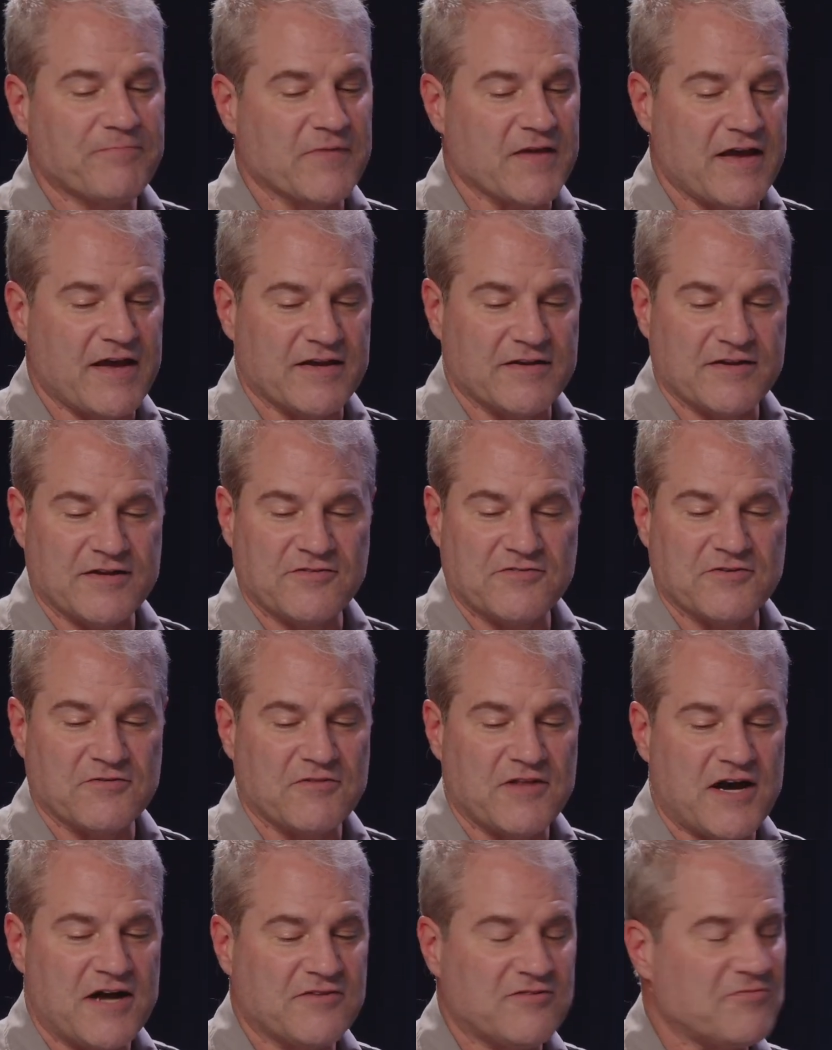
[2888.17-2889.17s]
And so
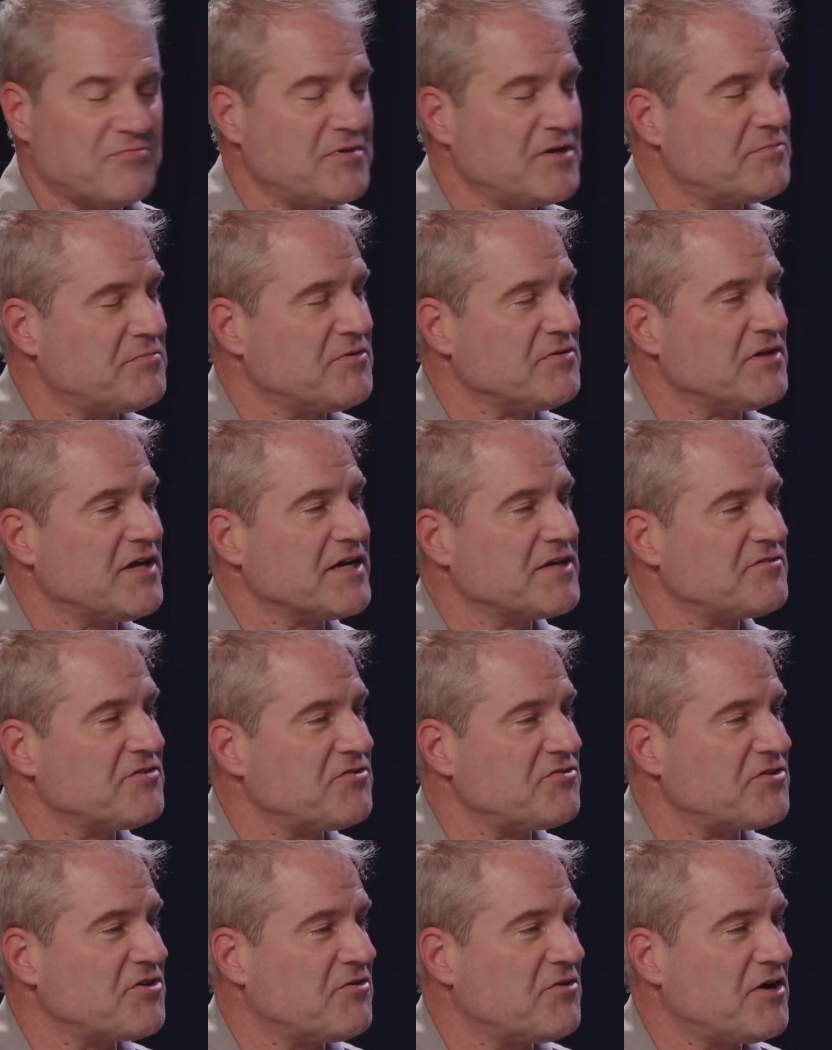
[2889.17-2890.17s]
lots of people like to
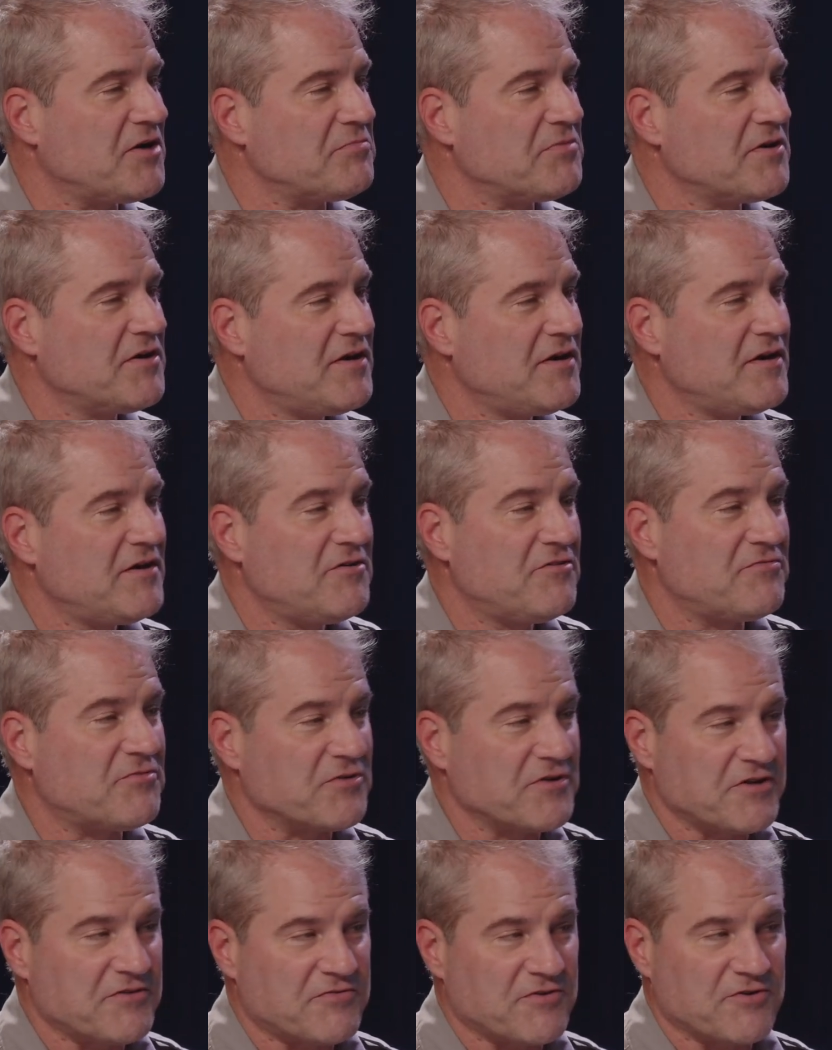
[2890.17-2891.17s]
show up for
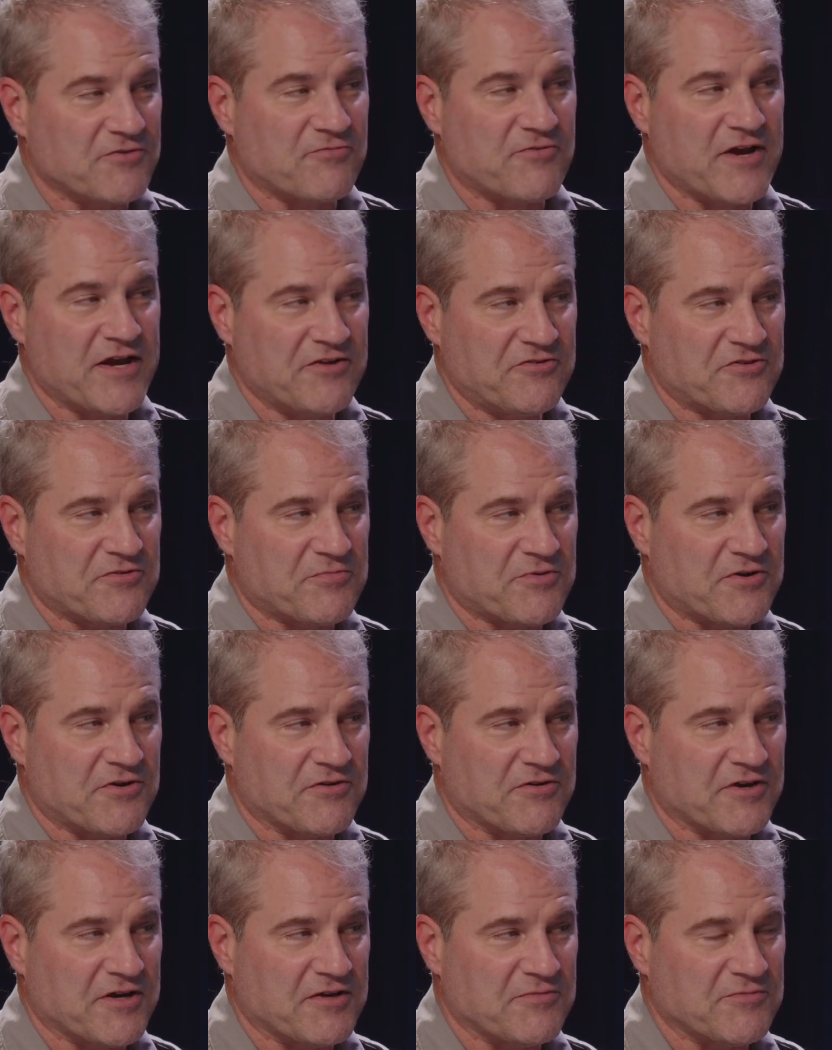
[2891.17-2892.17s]
different ranger
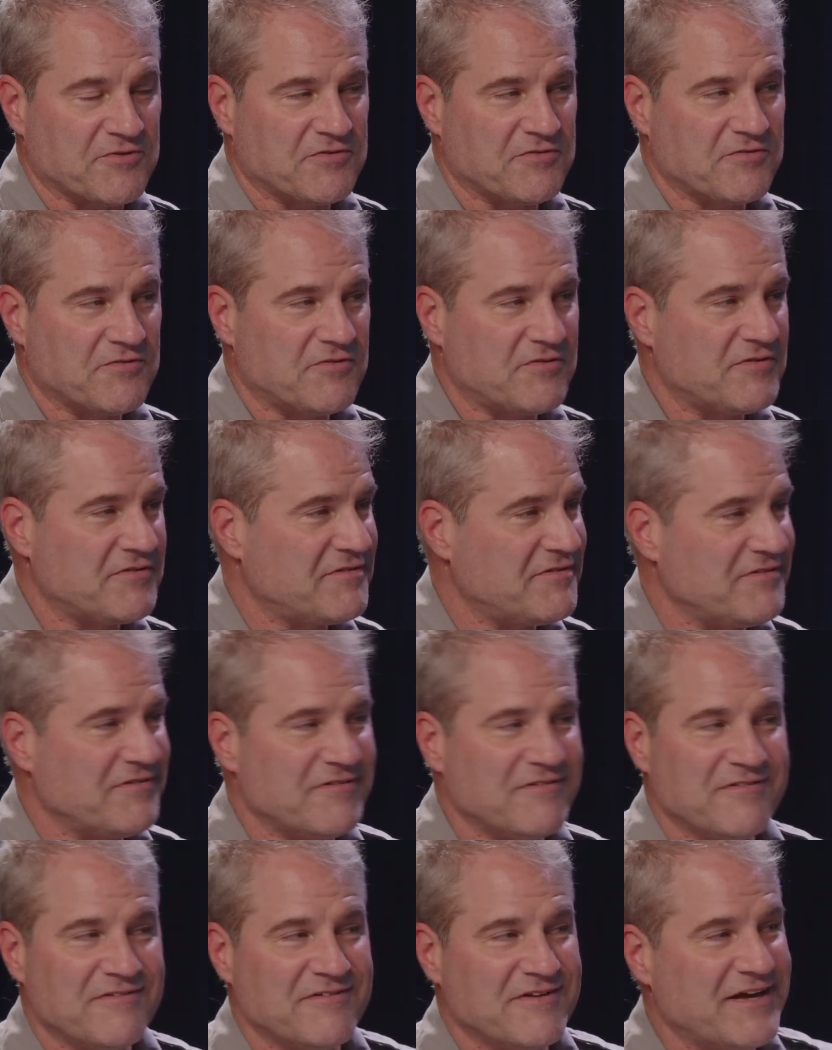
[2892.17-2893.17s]
programs,
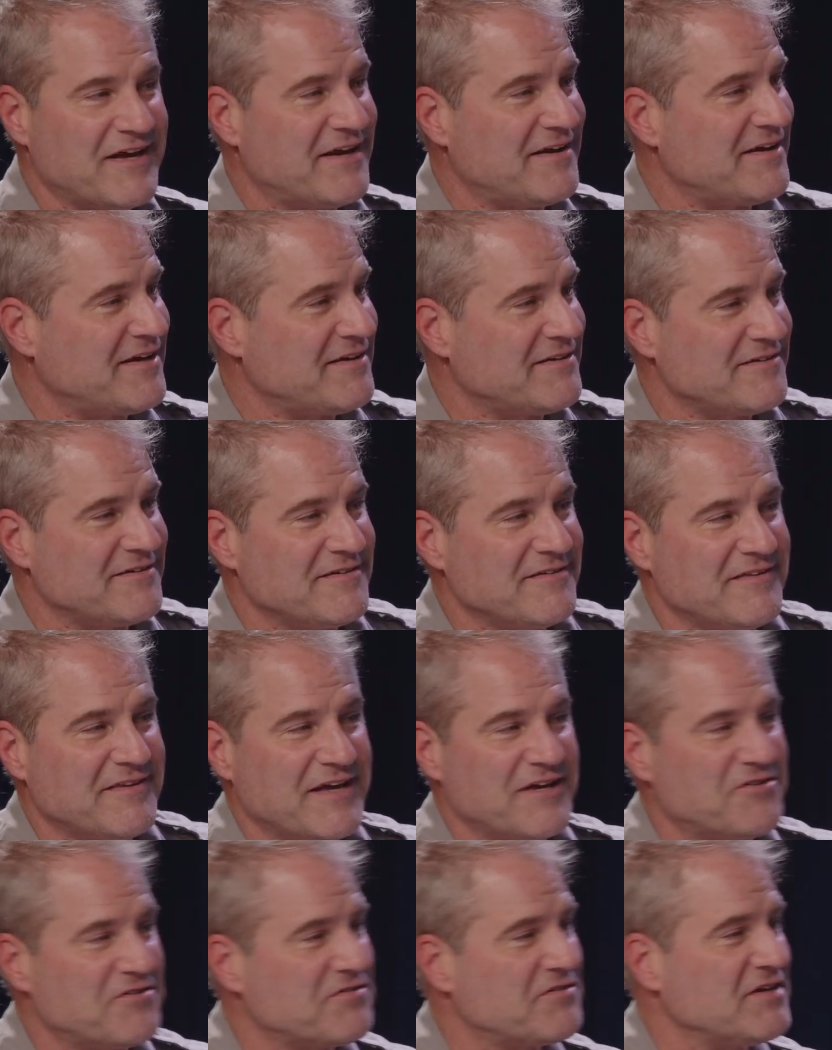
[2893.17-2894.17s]
and
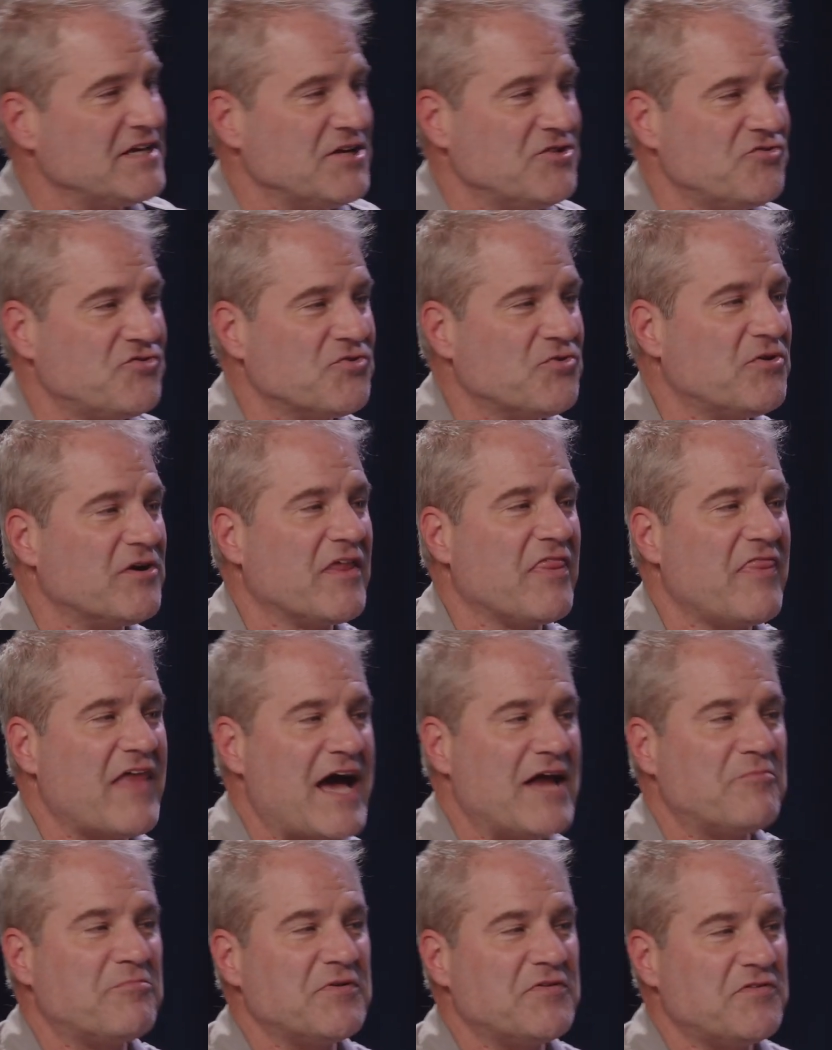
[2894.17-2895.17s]
they just enjoy
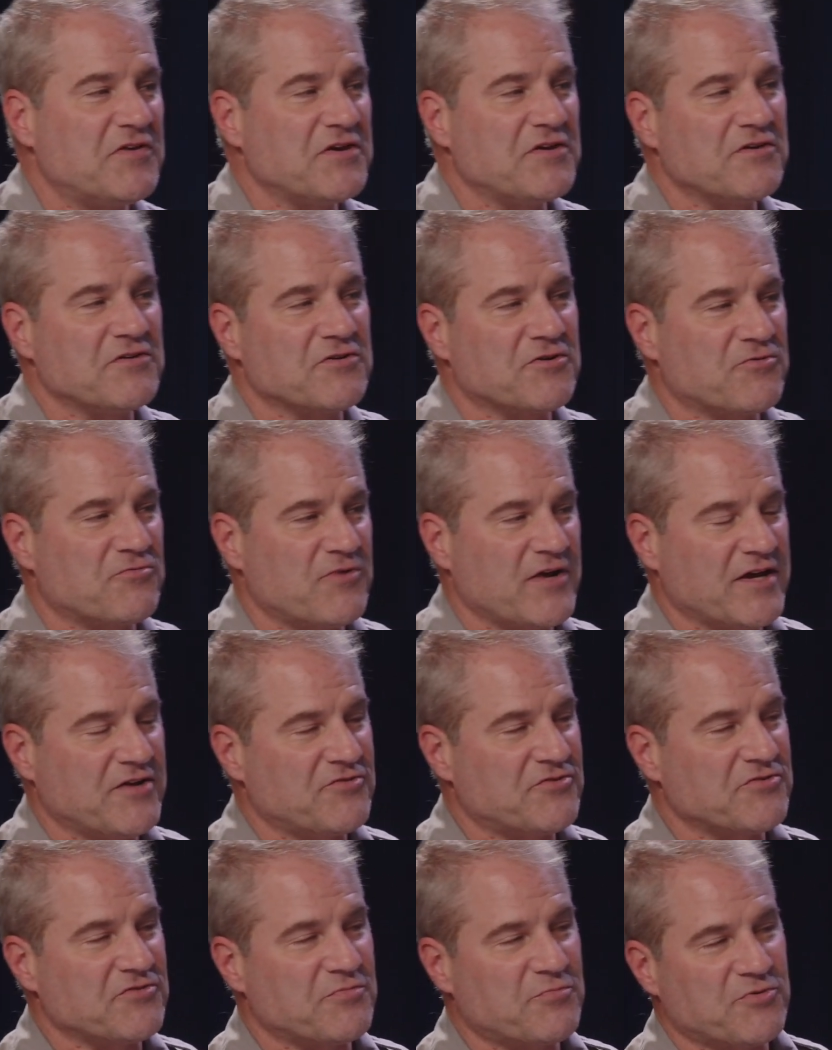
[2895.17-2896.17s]
that particular
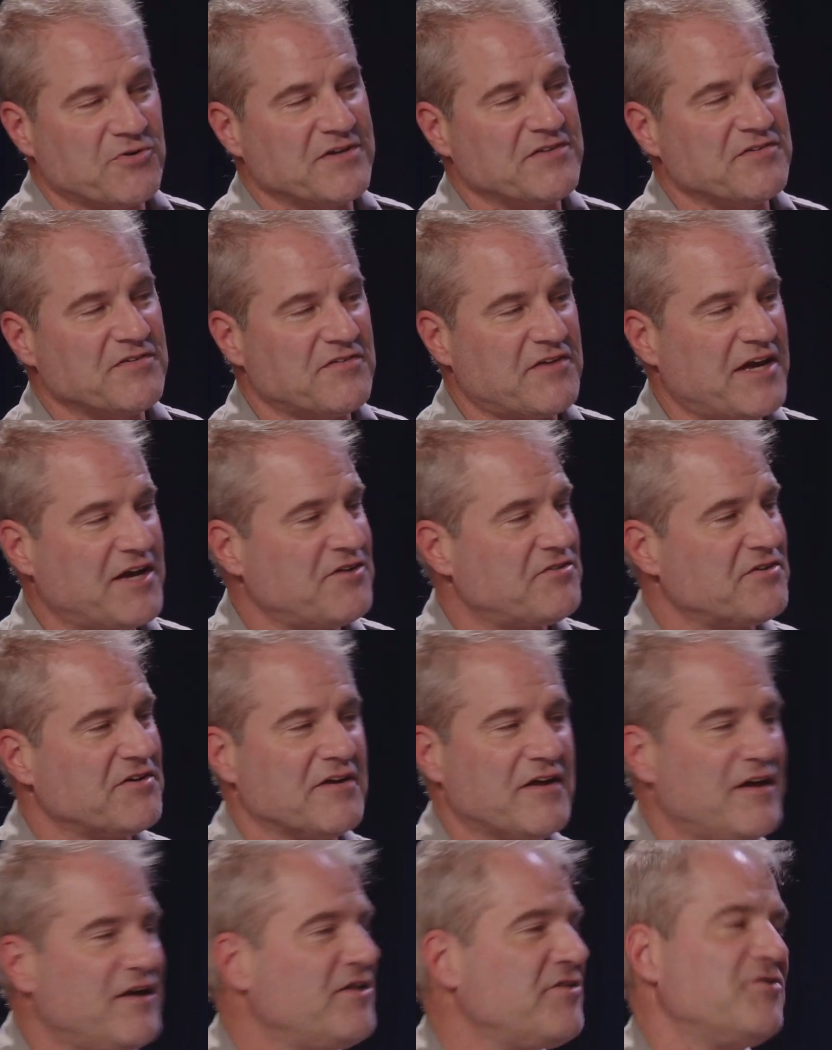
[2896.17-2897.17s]
ranger's presentation,
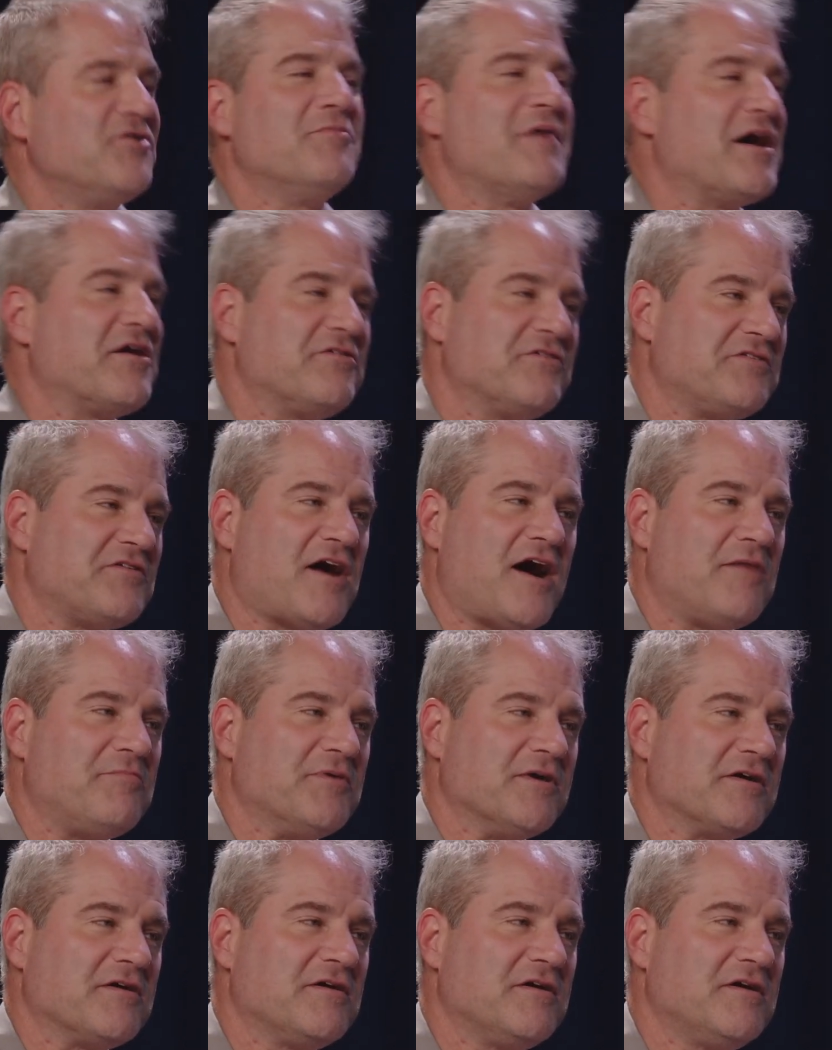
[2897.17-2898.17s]
no matter the topic.